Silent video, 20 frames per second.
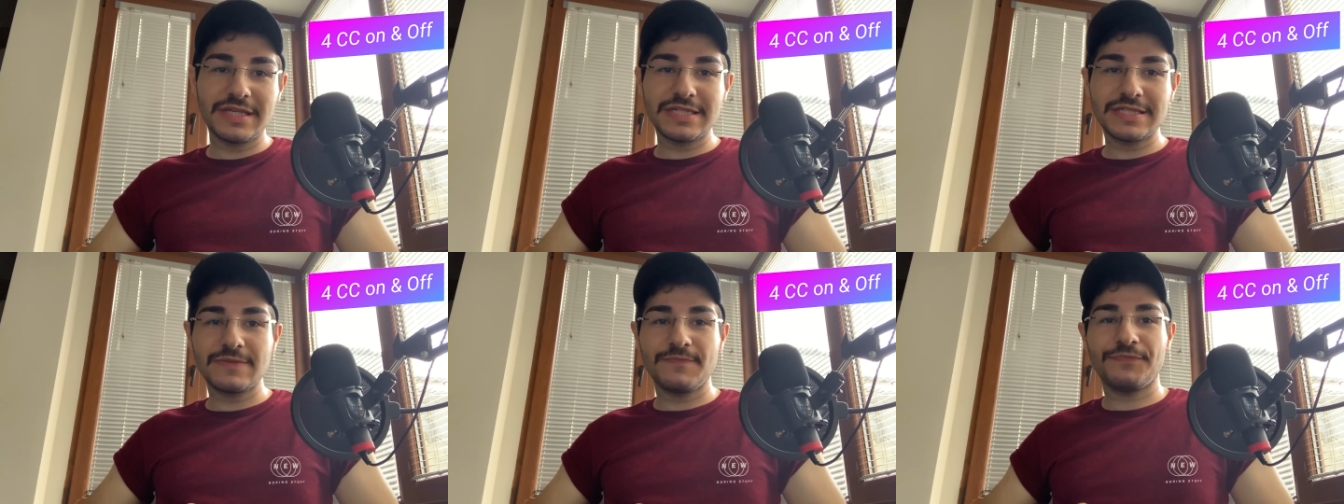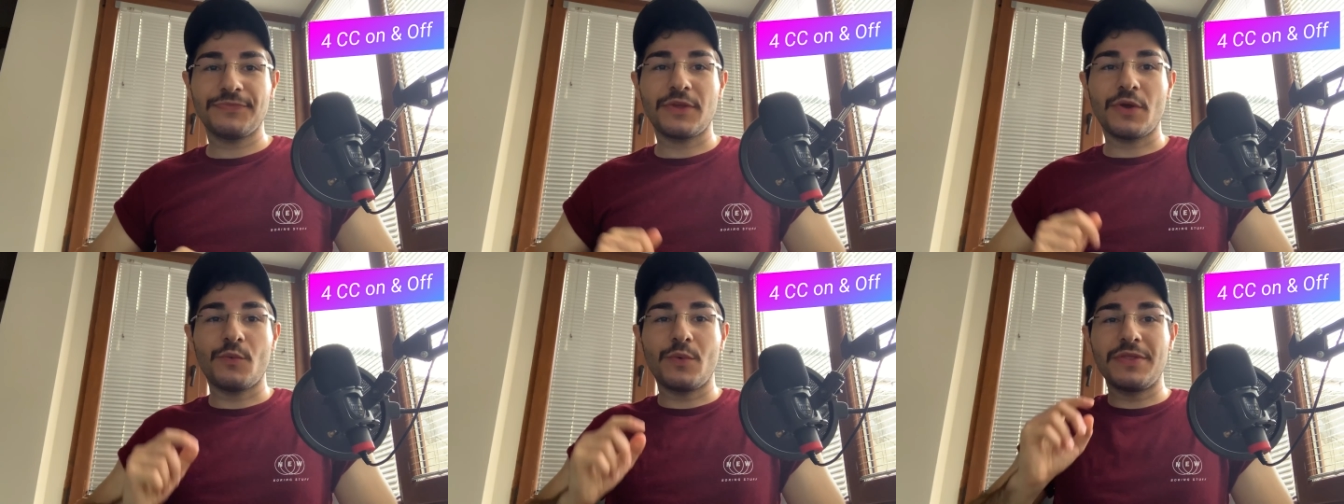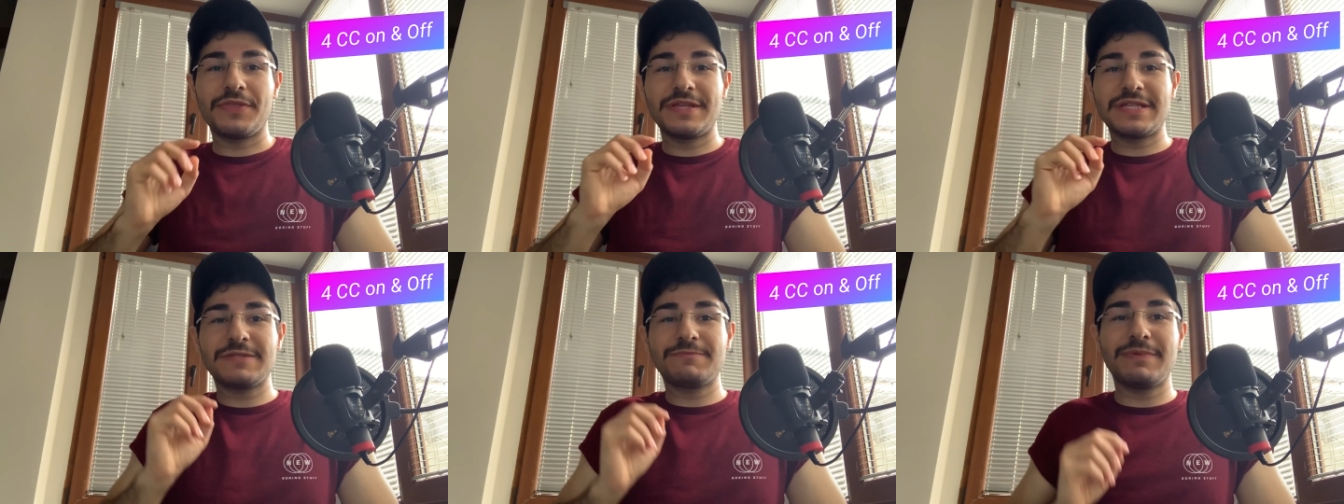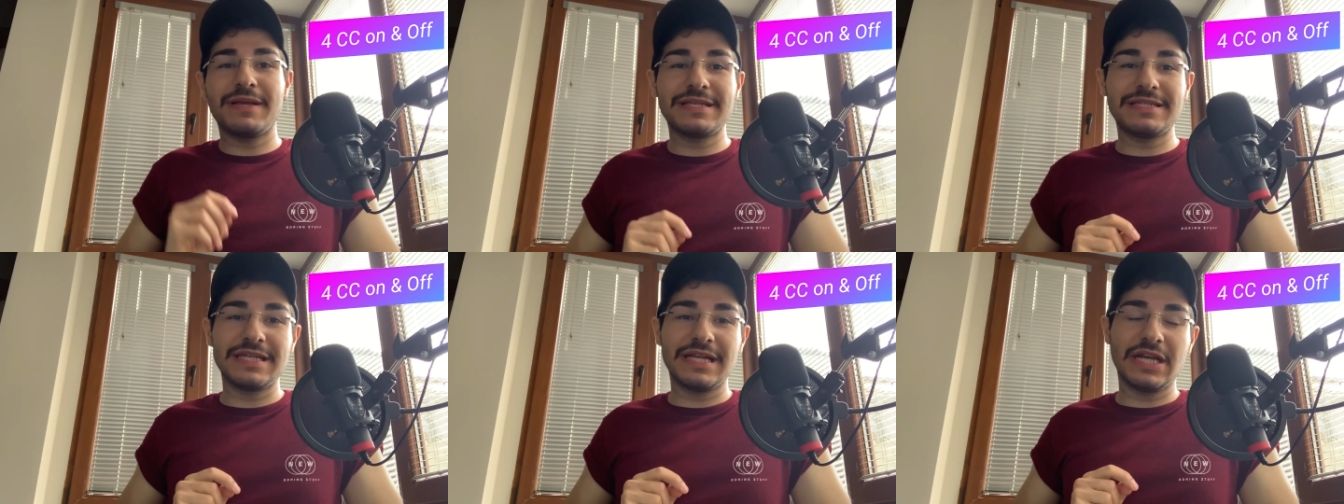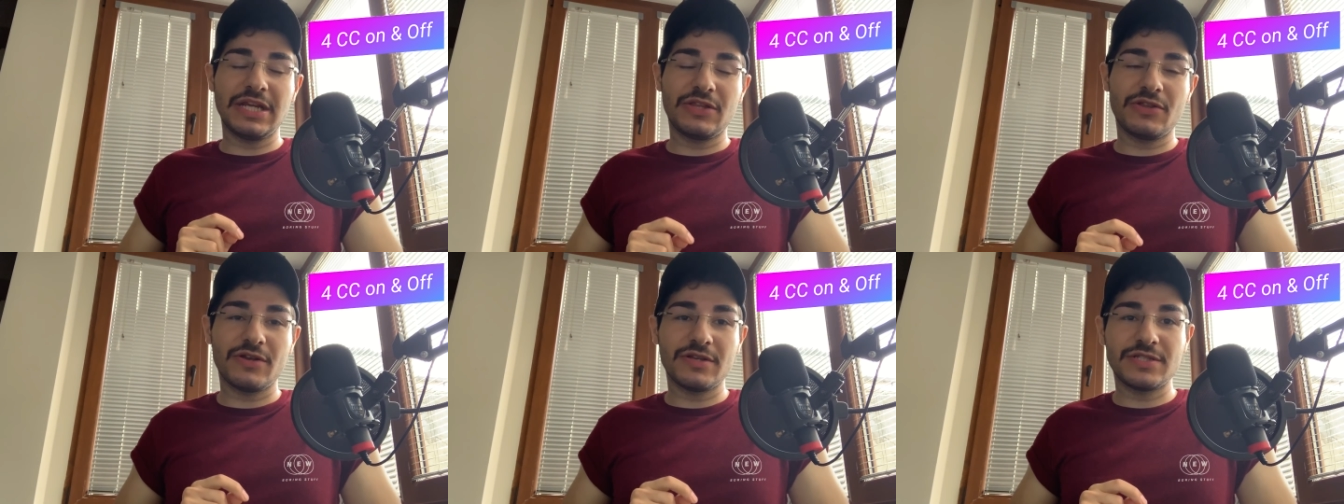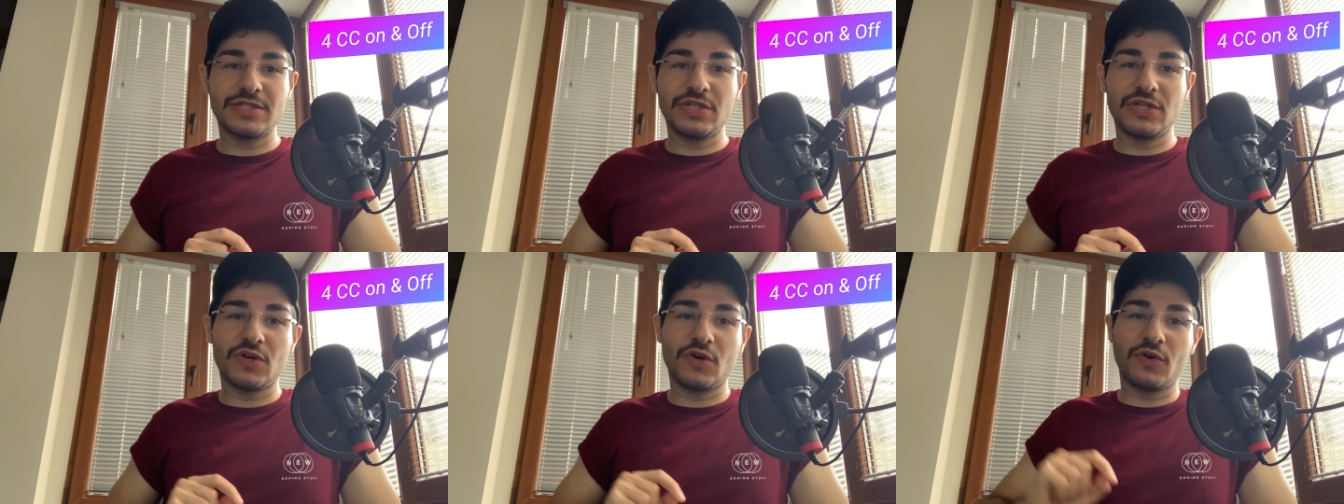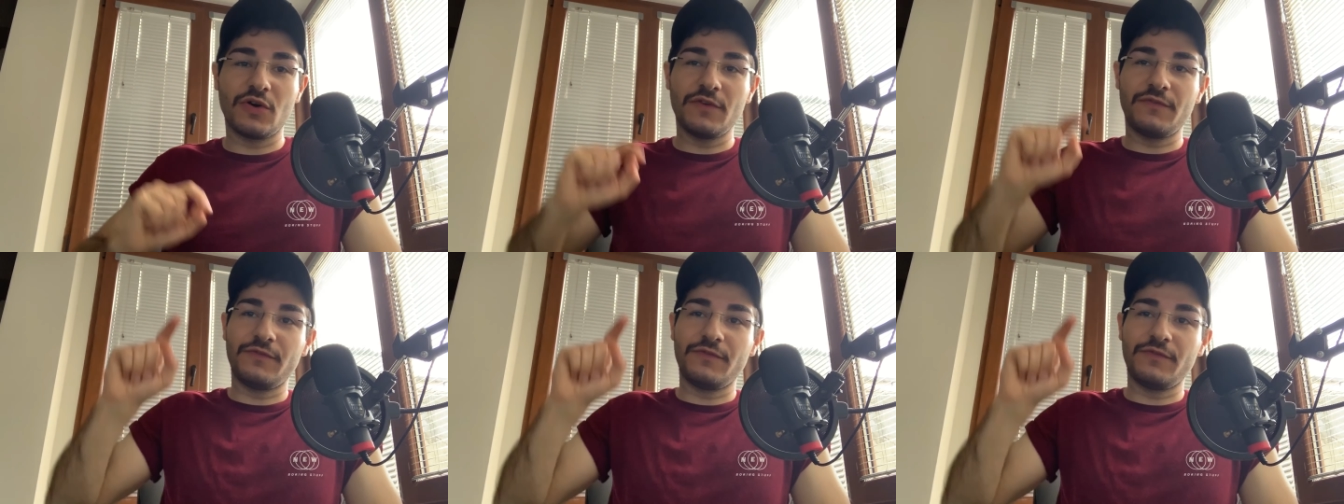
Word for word: this. What this basically does, you know,